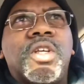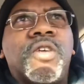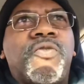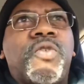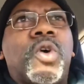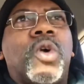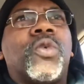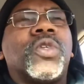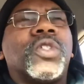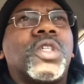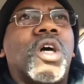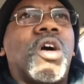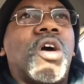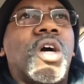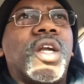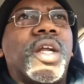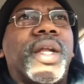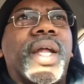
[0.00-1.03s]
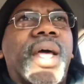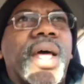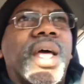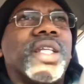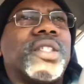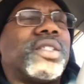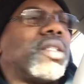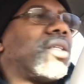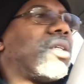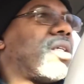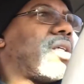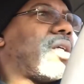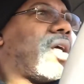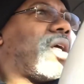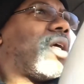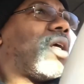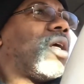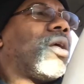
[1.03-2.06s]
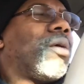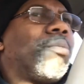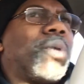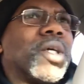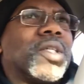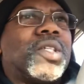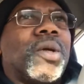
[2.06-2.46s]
looked for was gone and I had to book